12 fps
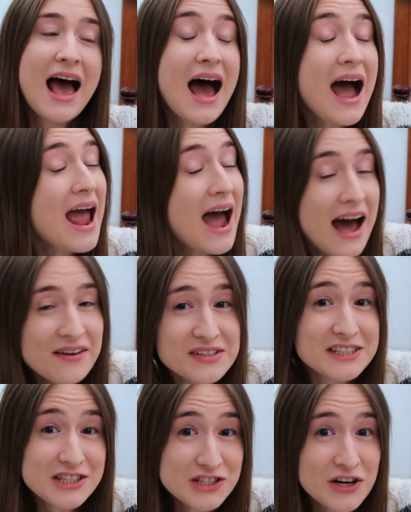I
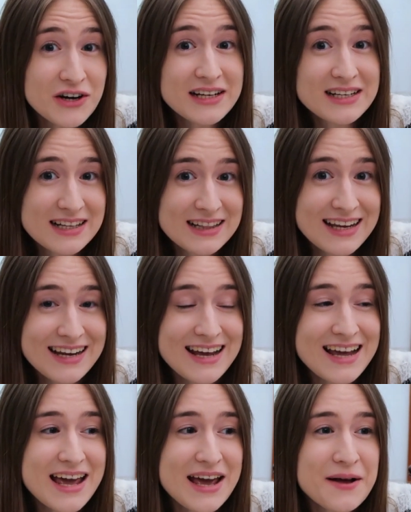haven't started
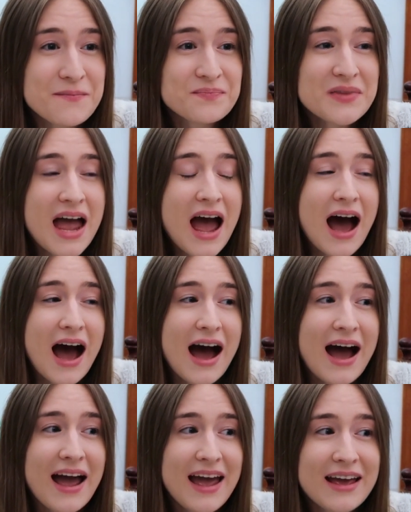cleaning it.
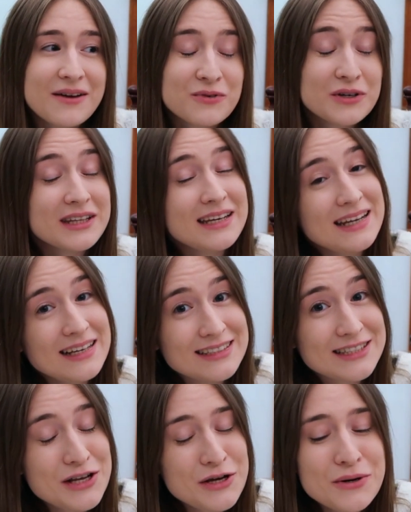I really need
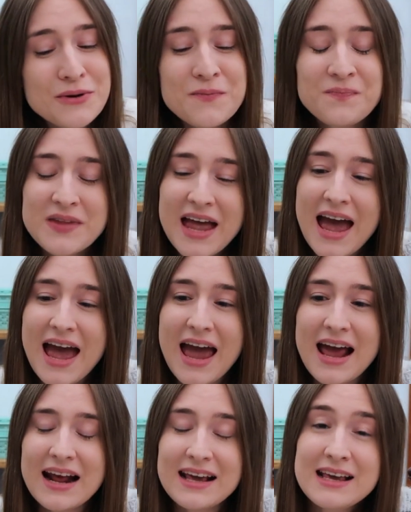to.
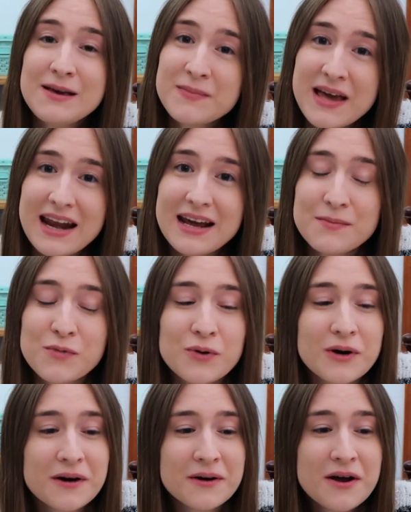And I keep getting
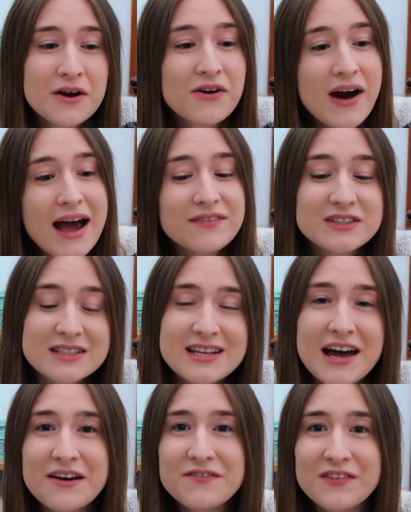more craft
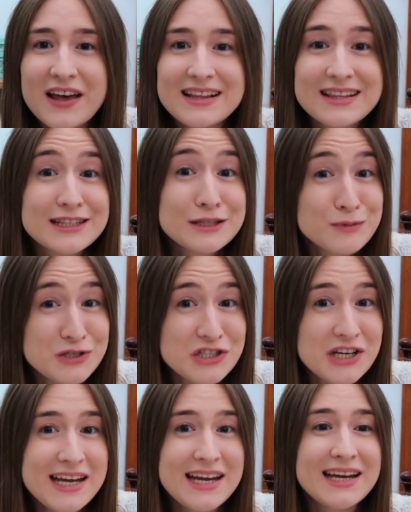stuff like this
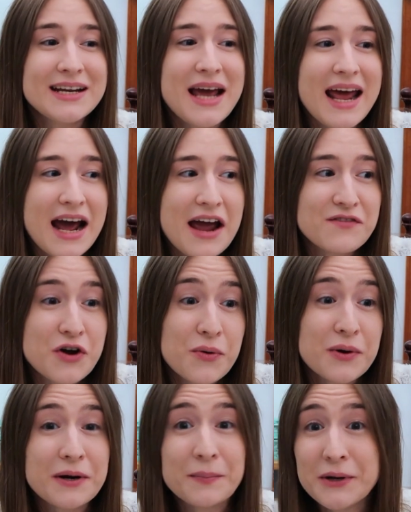machine and I have
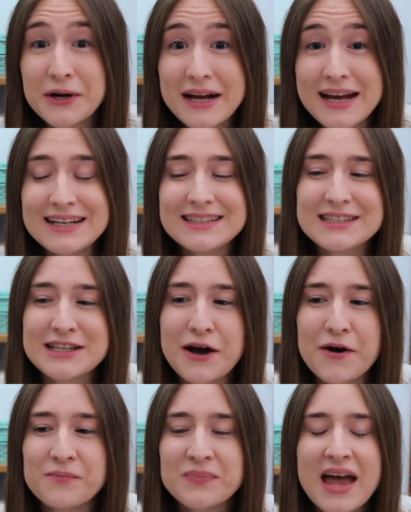nowhere to put it.
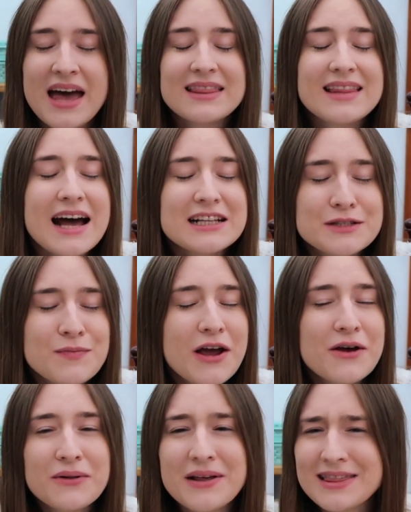So that's
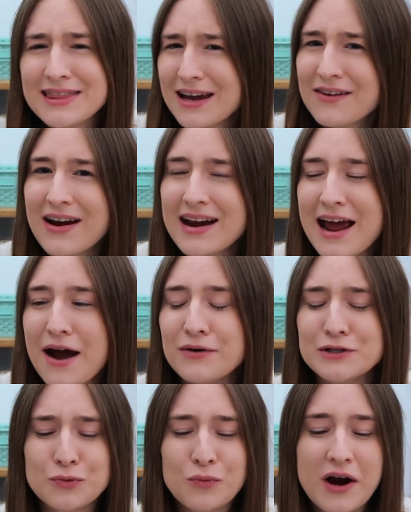my only thing right now,
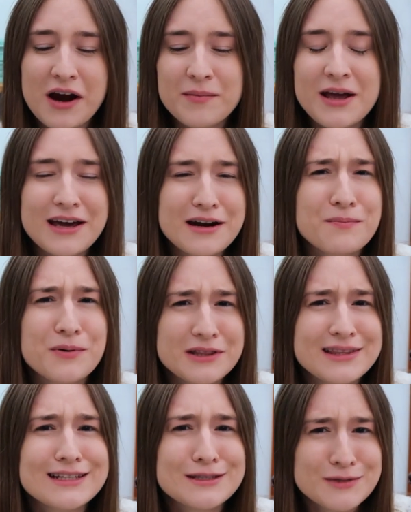is where am I going to
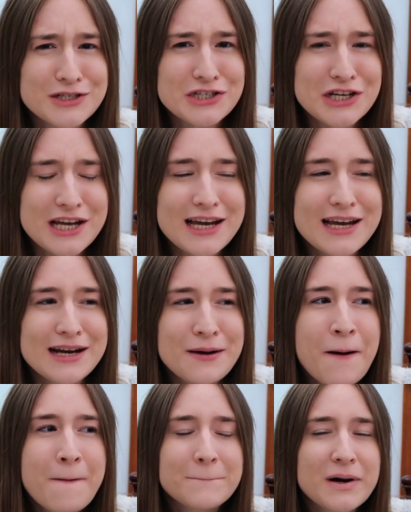put this machine?
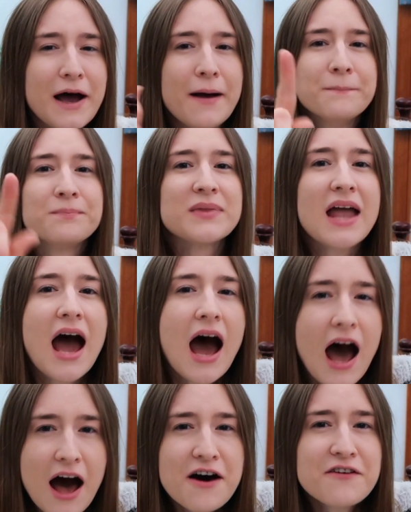But
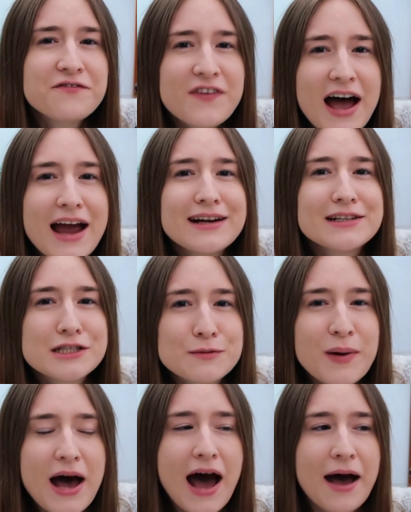I'll find a
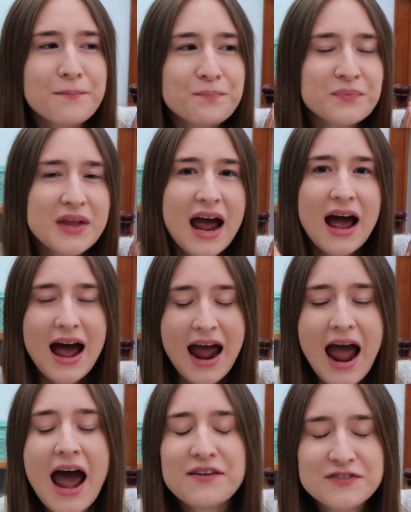spot. I
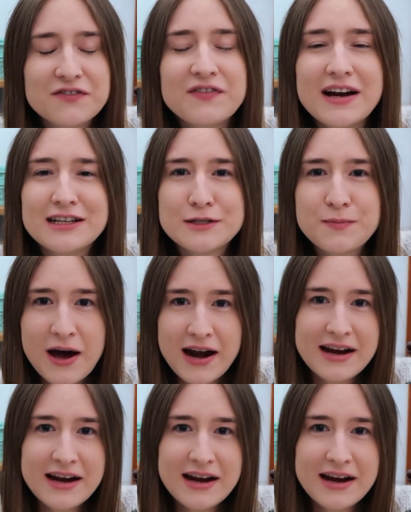have to find a spot.